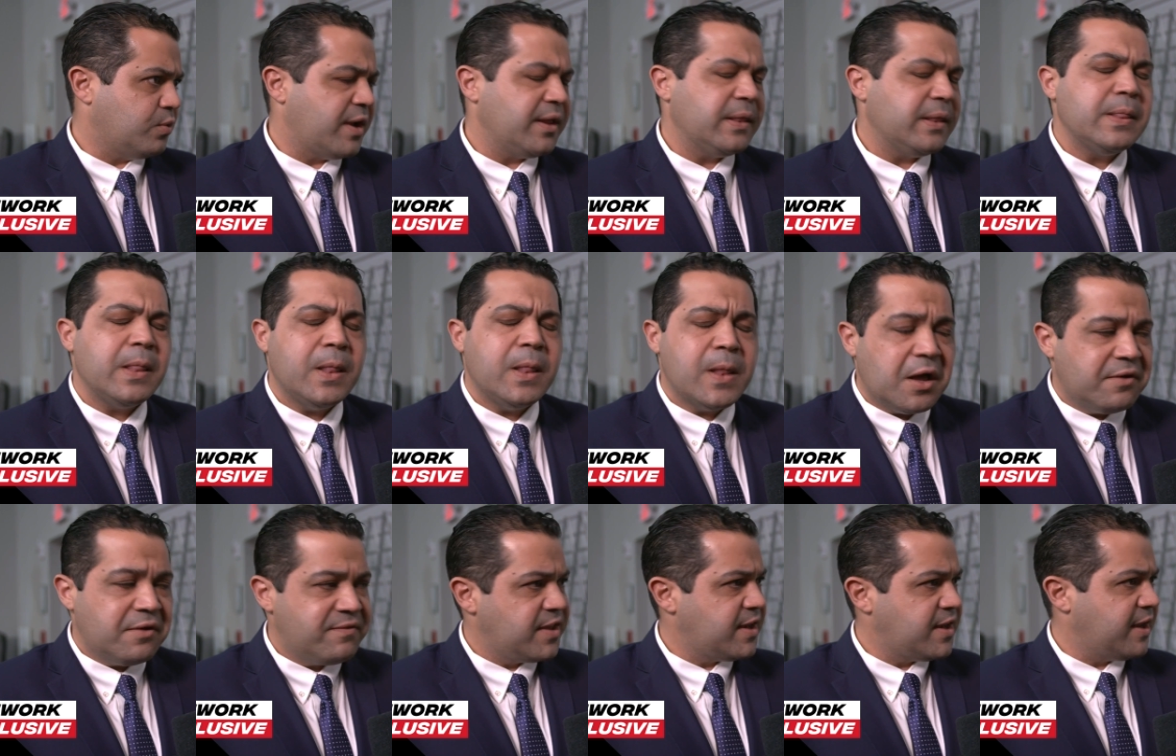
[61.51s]
I
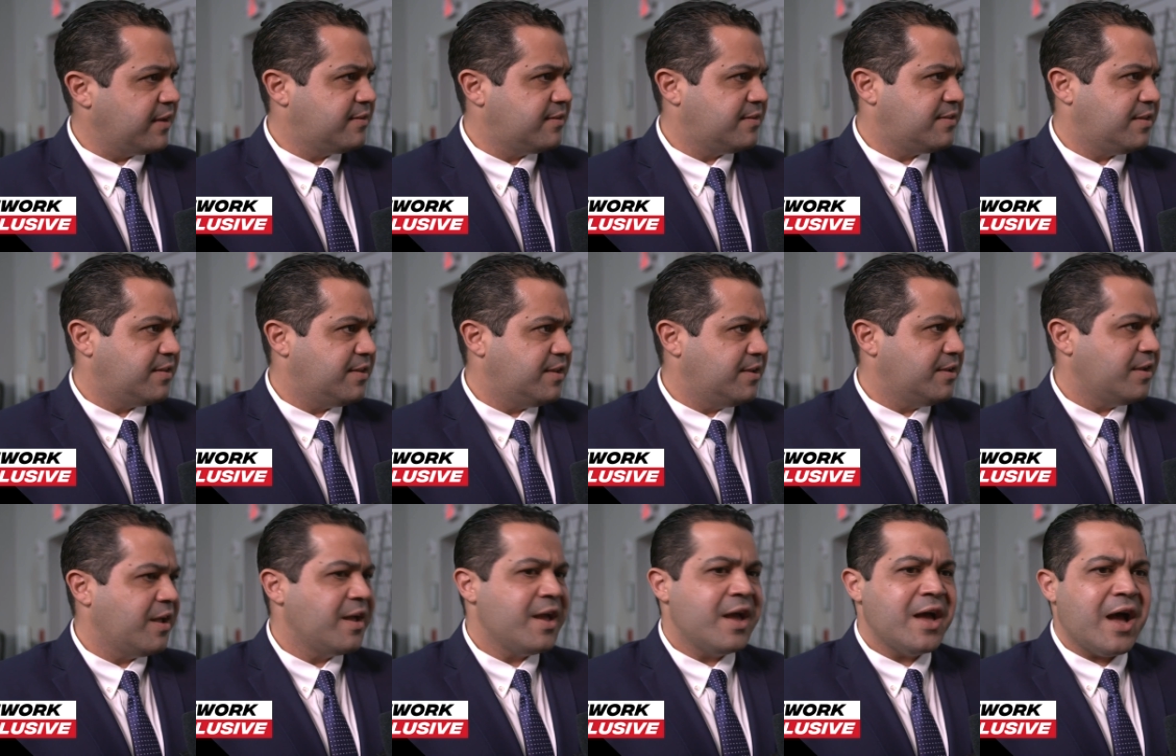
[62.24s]
love
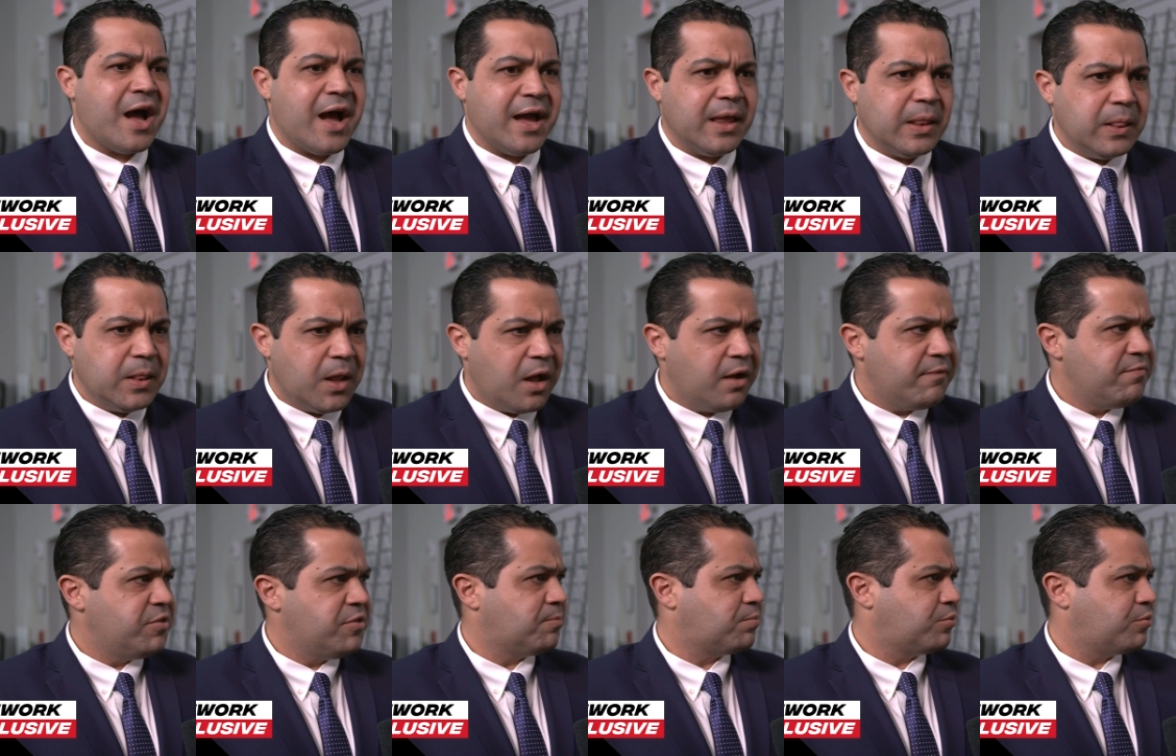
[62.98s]
NXT. I
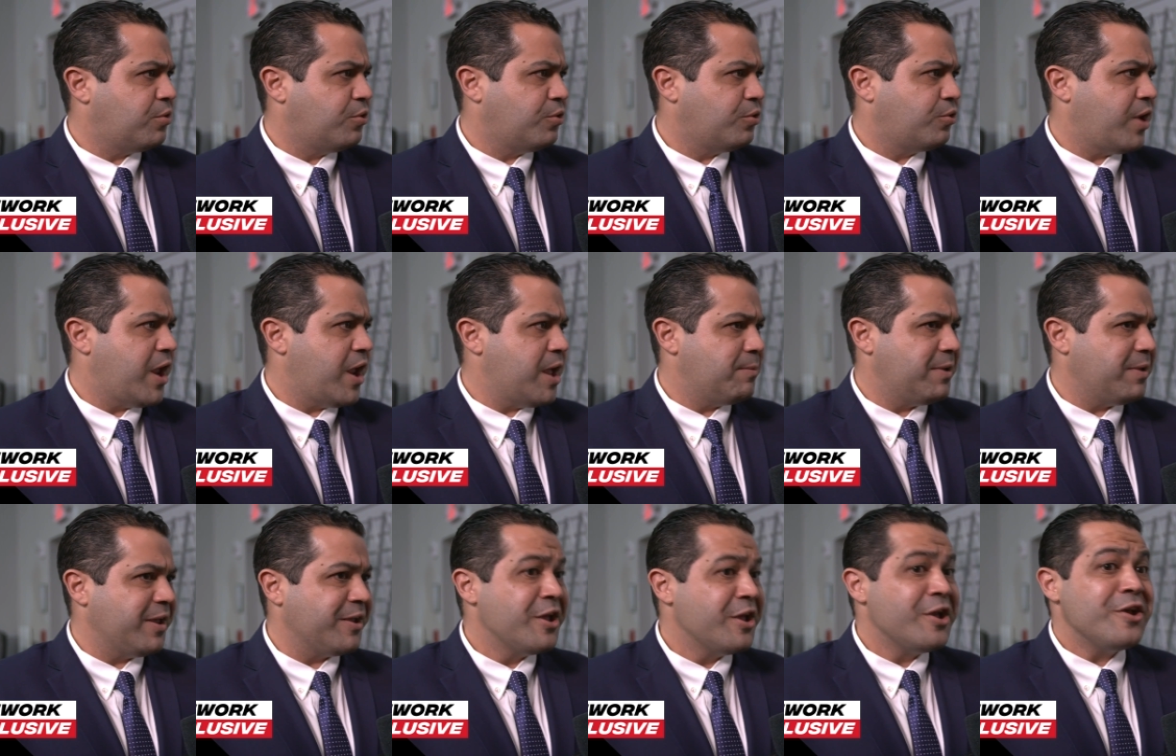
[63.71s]
love the
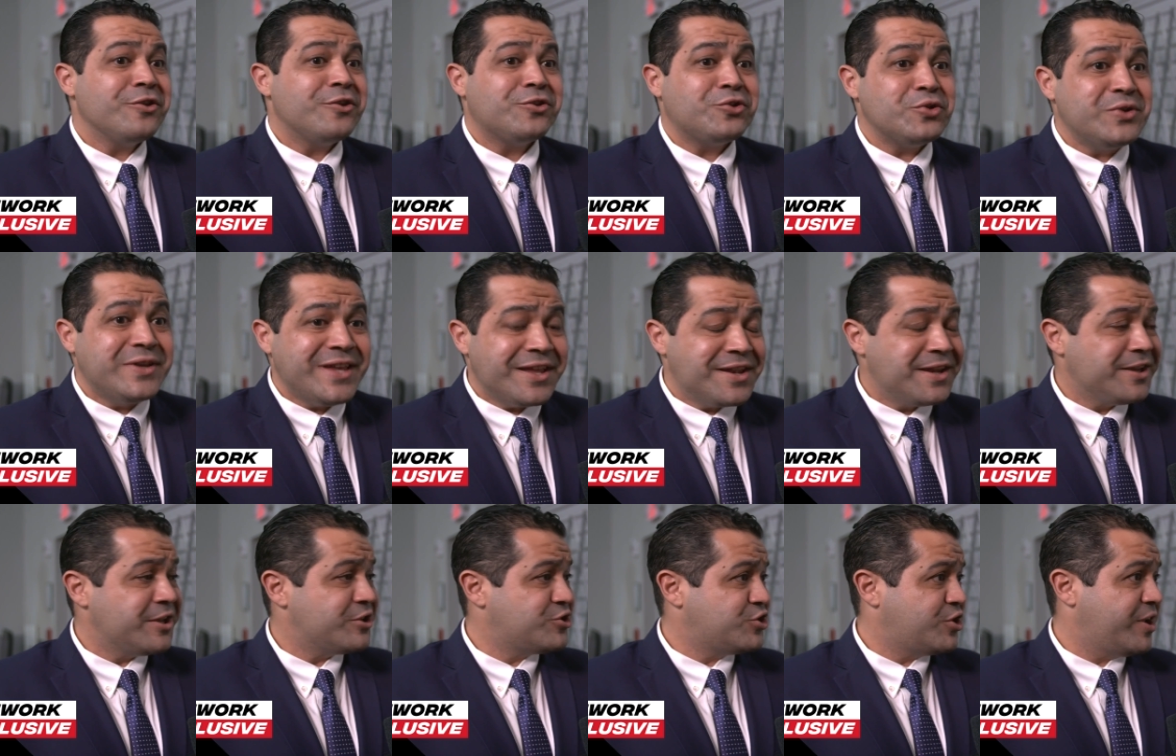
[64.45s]
programming. So
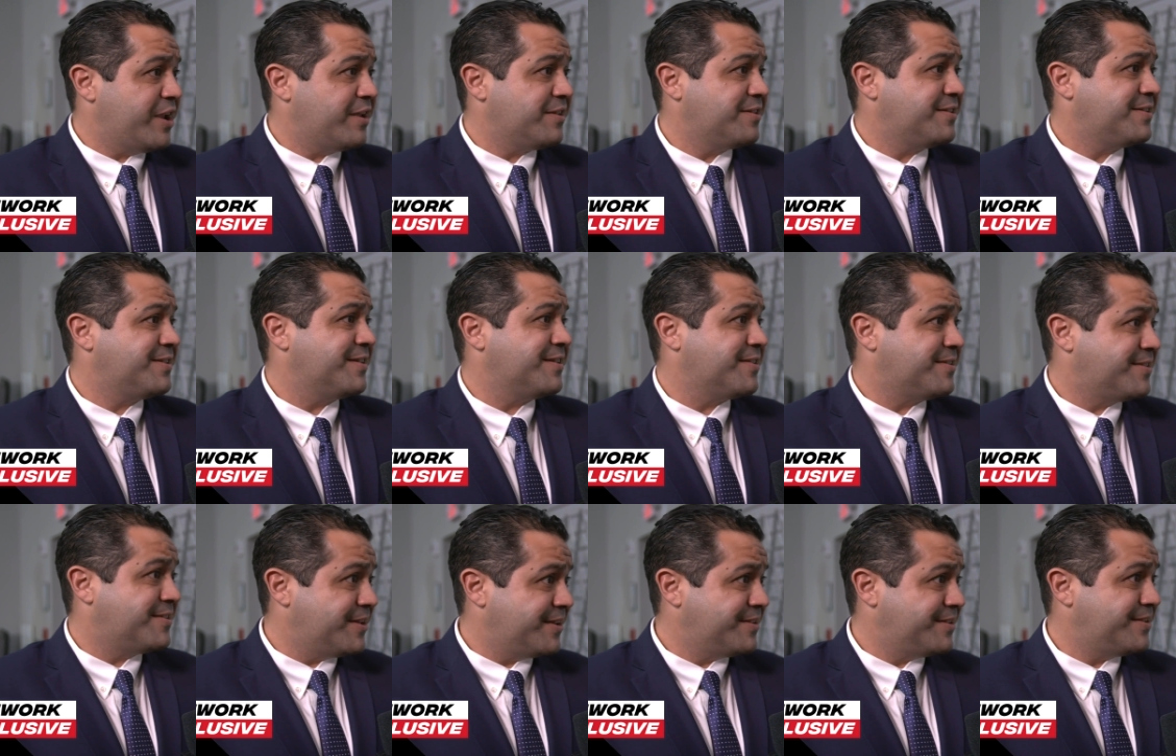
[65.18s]
getting a chance to
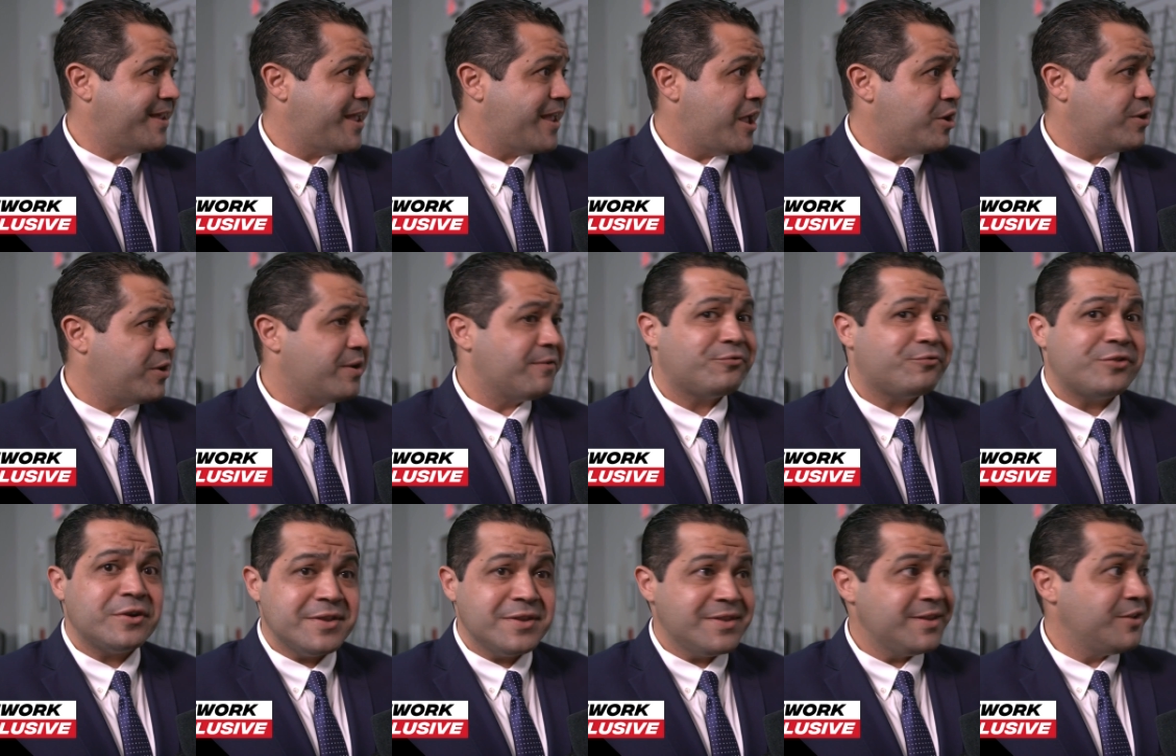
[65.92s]
sit down in
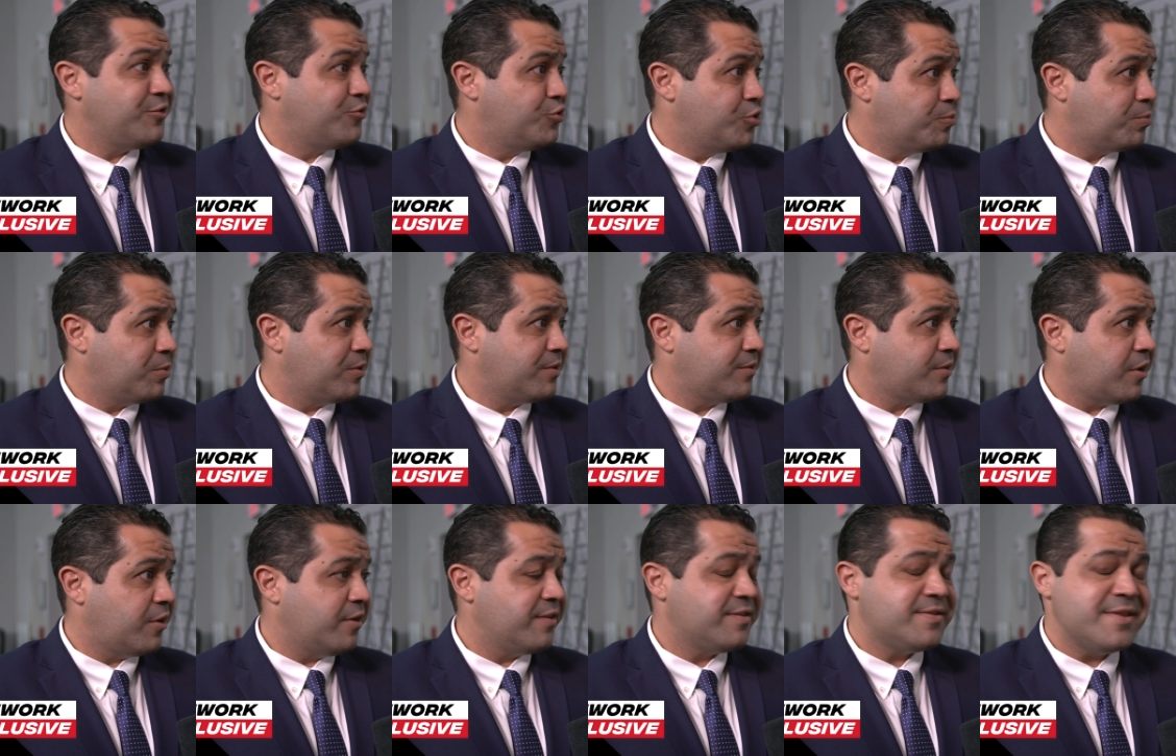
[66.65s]
front of these
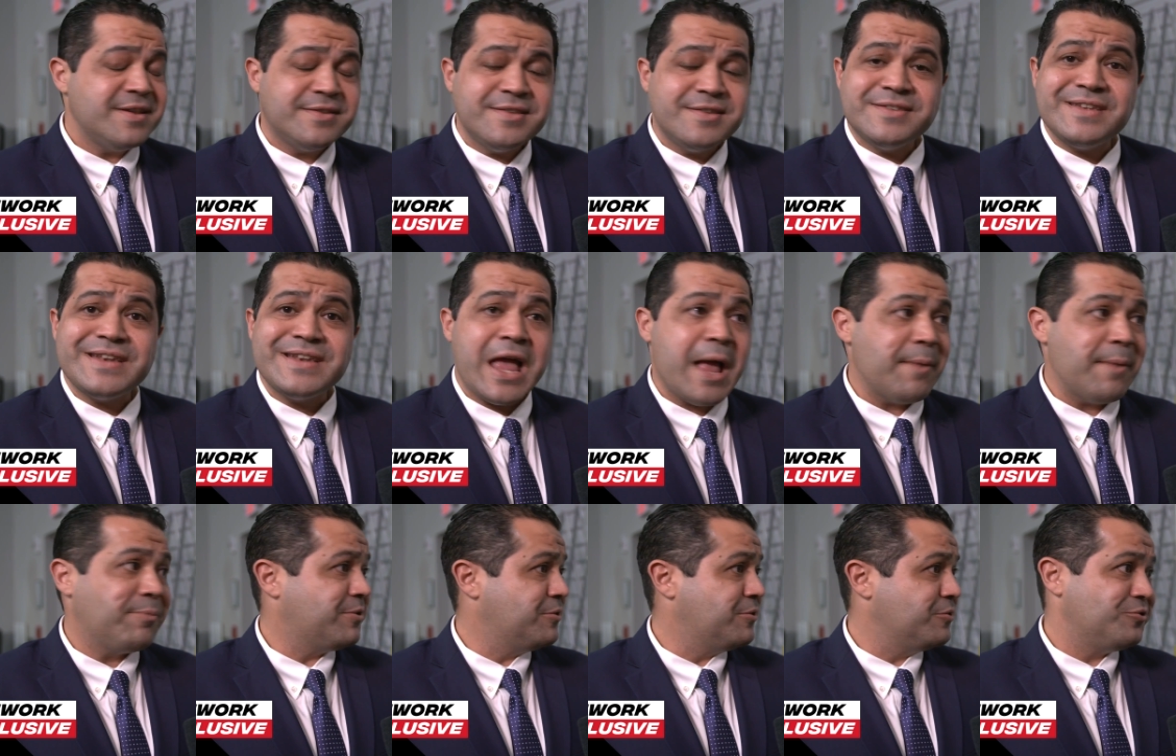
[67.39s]
superstars, this is an
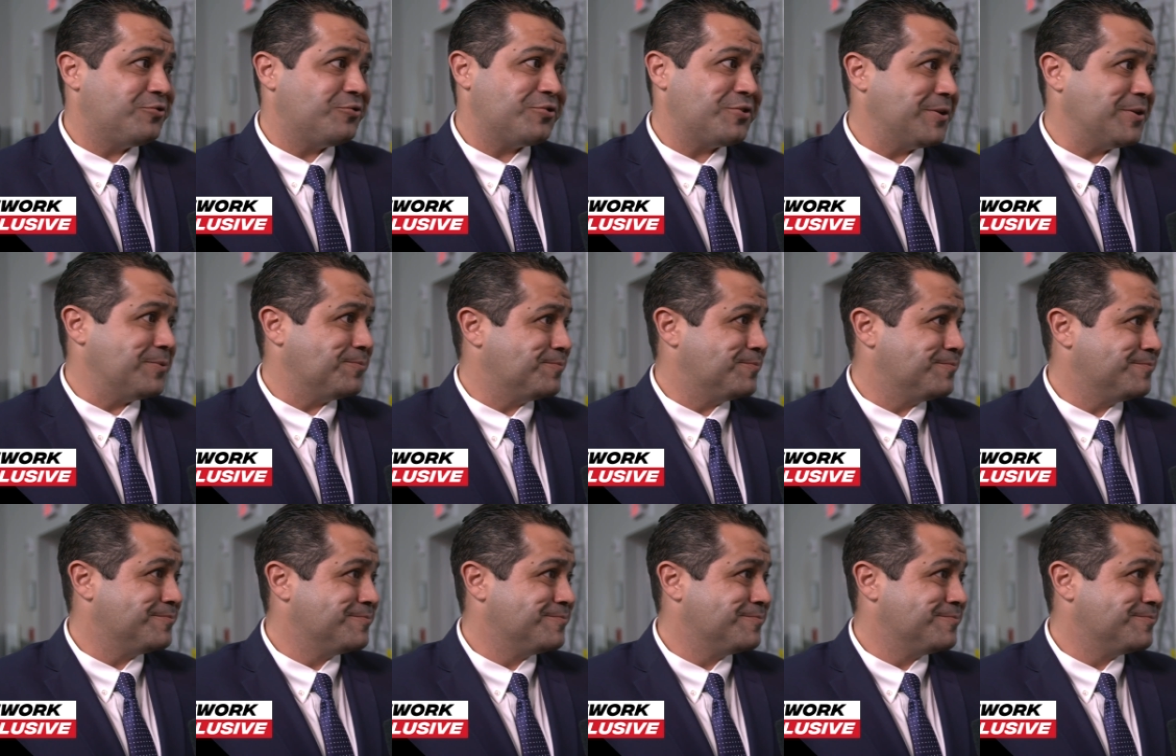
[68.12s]
absolute dream.